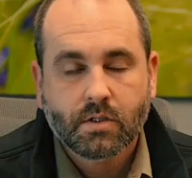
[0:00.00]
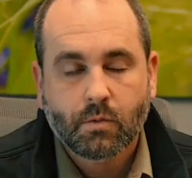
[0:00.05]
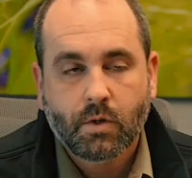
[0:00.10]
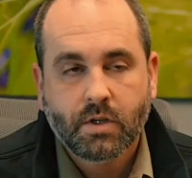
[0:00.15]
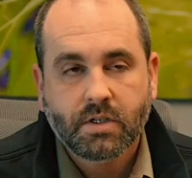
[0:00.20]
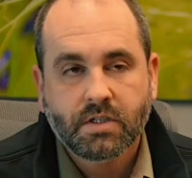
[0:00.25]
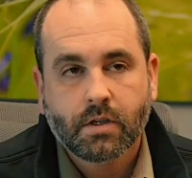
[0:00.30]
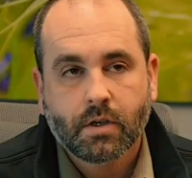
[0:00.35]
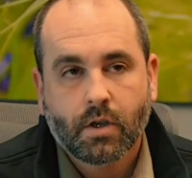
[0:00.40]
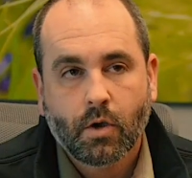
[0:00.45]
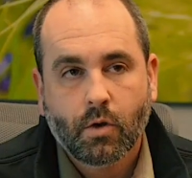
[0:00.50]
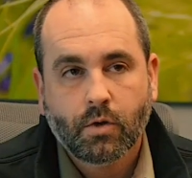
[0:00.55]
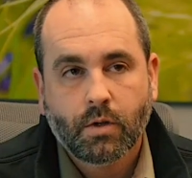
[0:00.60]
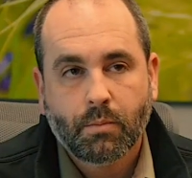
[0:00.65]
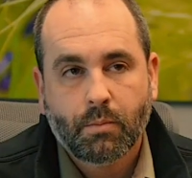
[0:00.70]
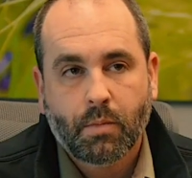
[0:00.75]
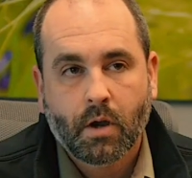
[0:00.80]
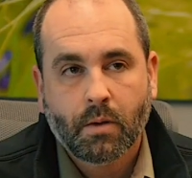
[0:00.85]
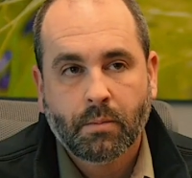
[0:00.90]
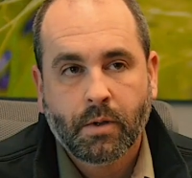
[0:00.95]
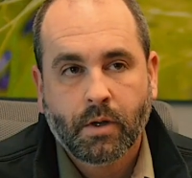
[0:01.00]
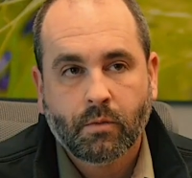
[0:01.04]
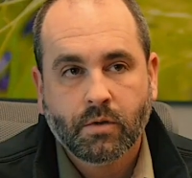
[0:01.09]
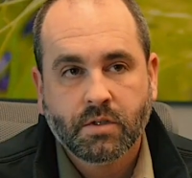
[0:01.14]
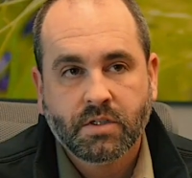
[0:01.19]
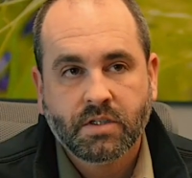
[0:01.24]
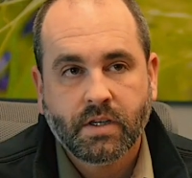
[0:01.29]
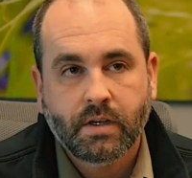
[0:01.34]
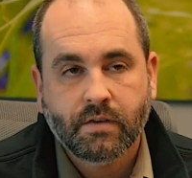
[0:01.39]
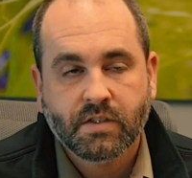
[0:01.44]
once the code department
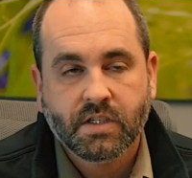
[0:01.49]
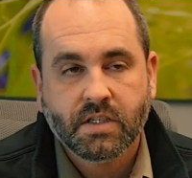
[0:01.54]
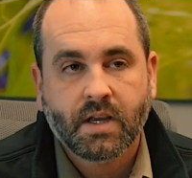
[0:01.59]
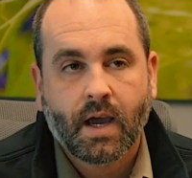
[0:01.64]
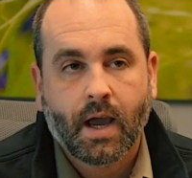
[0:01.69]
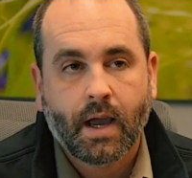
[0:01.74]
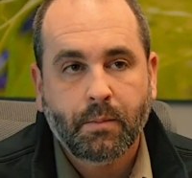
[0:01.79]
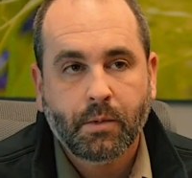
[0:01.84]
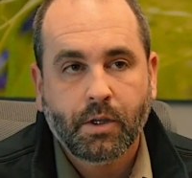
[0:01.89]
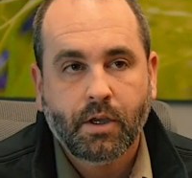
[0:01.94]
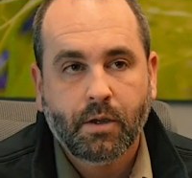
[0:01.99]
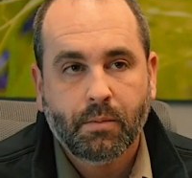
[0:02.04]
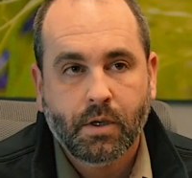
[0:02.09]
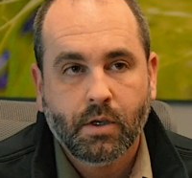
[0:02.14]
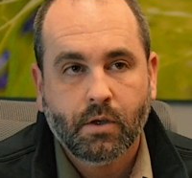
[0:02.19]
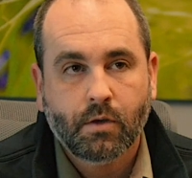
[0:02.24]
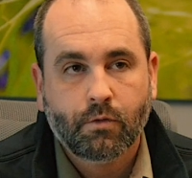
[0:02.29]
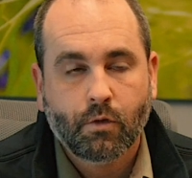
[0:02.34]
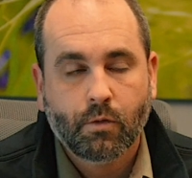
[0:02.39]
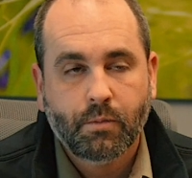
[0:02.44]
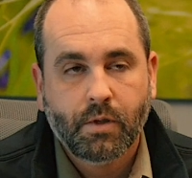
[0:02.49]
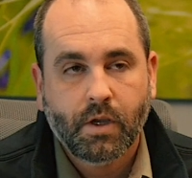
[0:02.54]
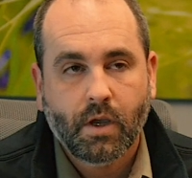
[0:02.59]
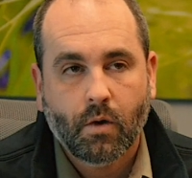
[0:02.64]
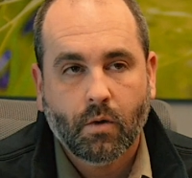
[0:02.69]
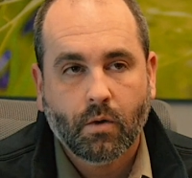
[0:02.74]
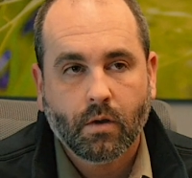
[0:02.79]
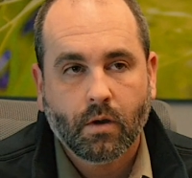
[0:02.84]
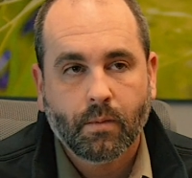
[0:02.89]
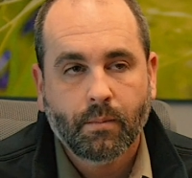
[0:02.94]
receives a timely appeal from the
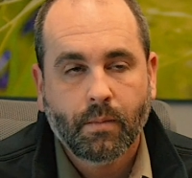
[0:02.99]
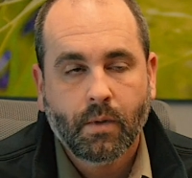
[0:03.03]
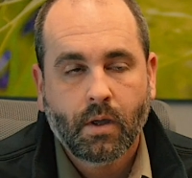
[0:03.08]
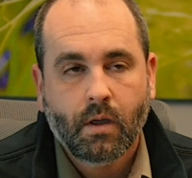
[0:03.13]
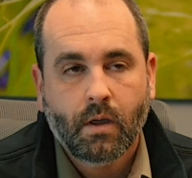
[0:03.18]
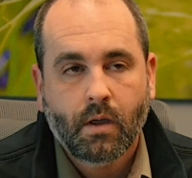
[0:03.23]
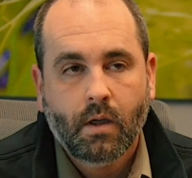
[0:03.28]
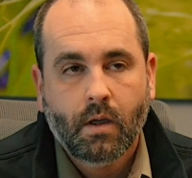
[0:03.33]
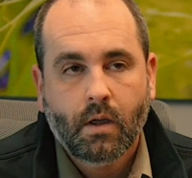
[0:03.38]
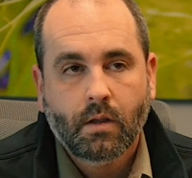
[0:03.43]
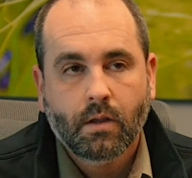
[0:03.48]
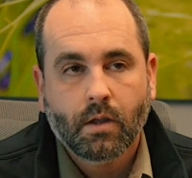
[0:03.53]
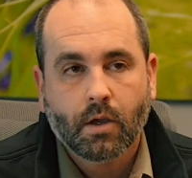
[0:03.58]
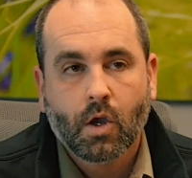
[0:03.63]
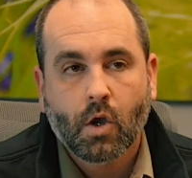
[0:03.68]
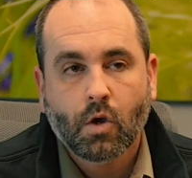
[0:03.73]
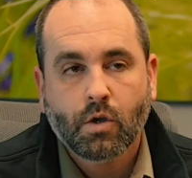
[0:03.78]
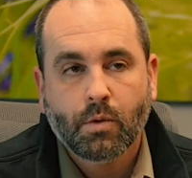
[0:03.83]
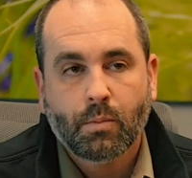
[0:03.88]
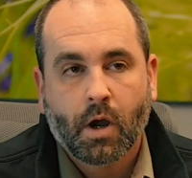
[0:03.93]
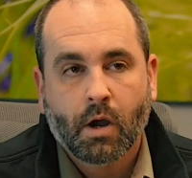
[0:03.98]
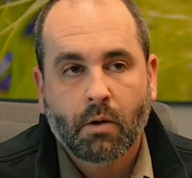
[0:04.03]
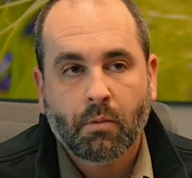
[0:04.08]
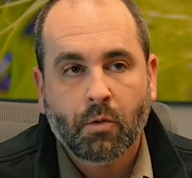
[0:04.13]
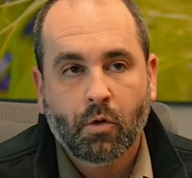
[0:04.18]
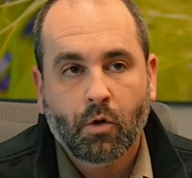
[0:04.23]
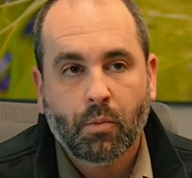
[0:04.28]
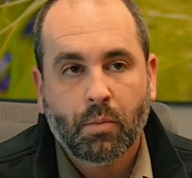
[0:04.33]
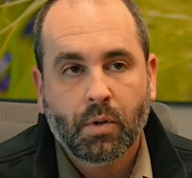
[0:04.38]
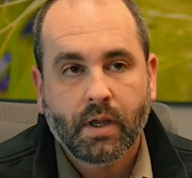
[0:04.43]
owner, the code department
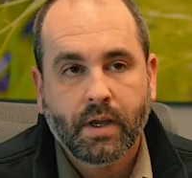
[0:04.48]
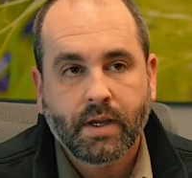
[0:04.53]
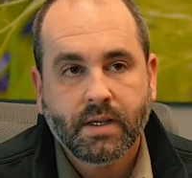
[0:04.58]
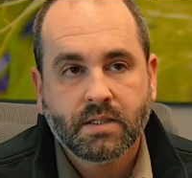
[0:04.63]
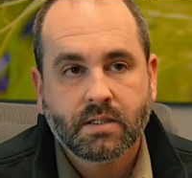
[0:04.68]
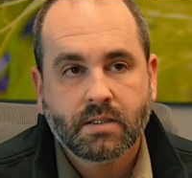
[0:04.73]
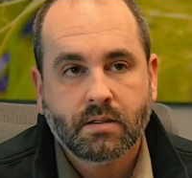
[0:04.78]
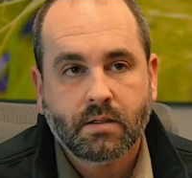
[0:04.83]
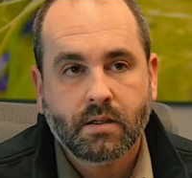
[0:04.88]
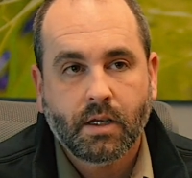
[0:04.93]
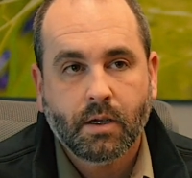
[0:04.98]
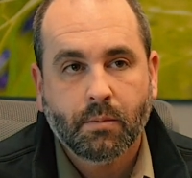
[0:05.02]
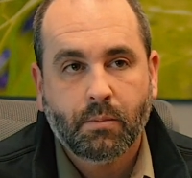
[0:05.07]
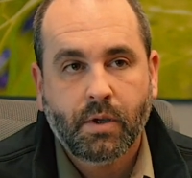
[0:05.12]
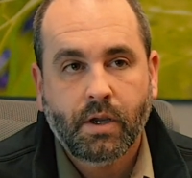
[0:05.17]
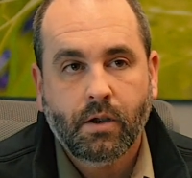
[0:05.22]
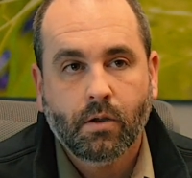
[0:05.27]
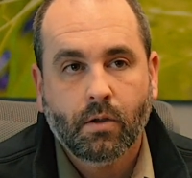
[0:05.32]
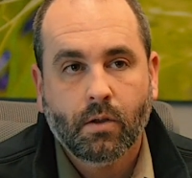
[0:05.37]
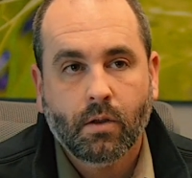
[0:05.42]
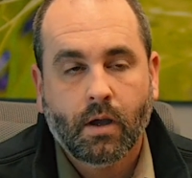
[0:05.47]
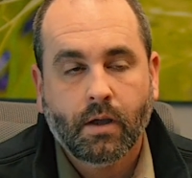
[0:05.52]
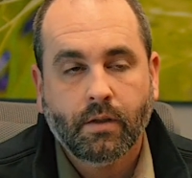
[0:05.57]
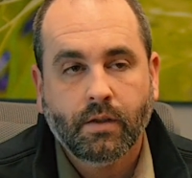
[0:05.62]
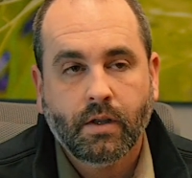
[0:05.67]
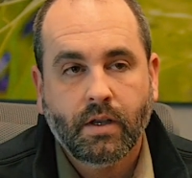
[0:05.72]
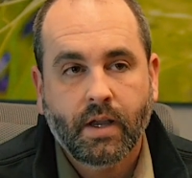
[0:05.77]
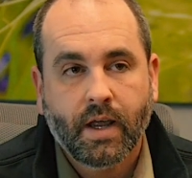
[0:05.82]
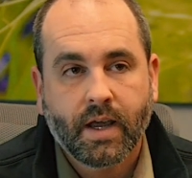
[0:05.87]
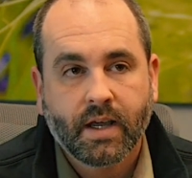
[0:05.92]
will place the appeal on the
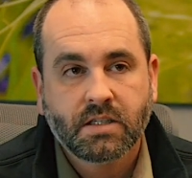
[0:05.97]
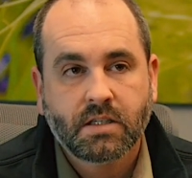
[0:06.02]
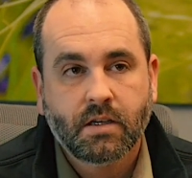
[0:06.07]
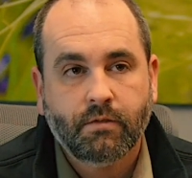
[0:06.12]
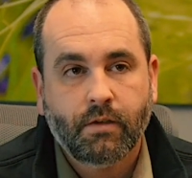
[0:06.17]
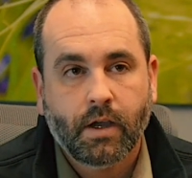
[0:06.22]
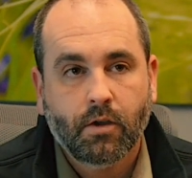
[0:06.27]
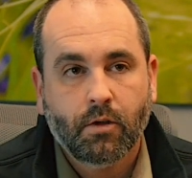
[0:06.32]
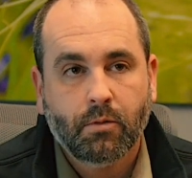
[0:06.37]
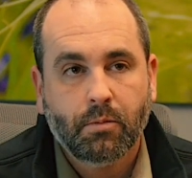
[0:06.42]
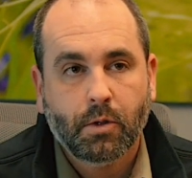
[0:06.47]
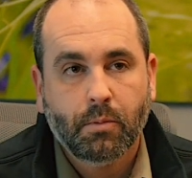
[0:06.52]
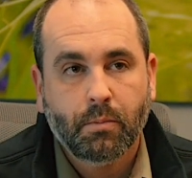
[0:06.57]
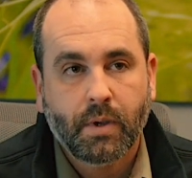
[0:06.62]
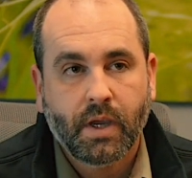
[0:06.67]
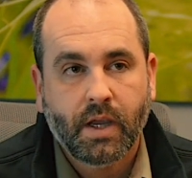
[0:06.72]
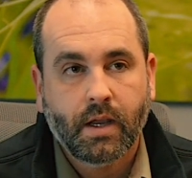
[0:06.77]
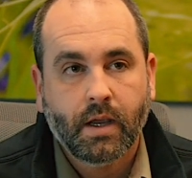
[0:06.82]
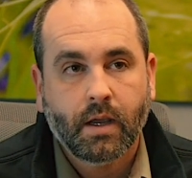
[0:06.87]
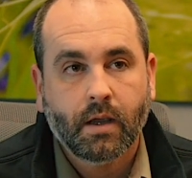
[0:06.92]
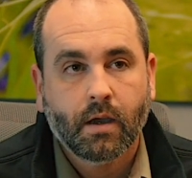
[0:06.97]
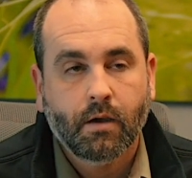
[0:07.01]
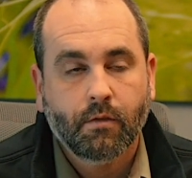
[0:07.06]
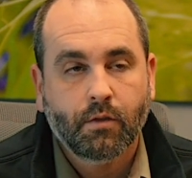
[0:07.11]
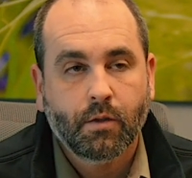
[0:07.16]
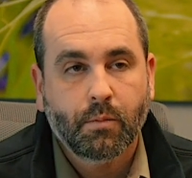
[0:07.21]
next available meeting of the